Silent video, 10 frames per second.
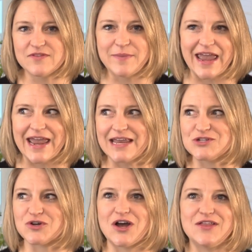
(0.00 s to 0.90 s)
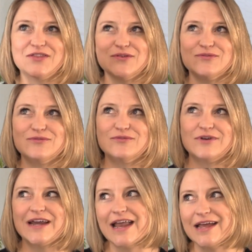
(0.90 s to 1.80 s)
of the page or on the
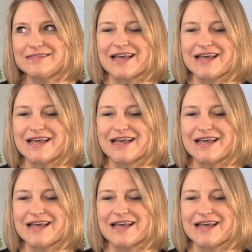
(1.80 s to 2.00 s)
right hand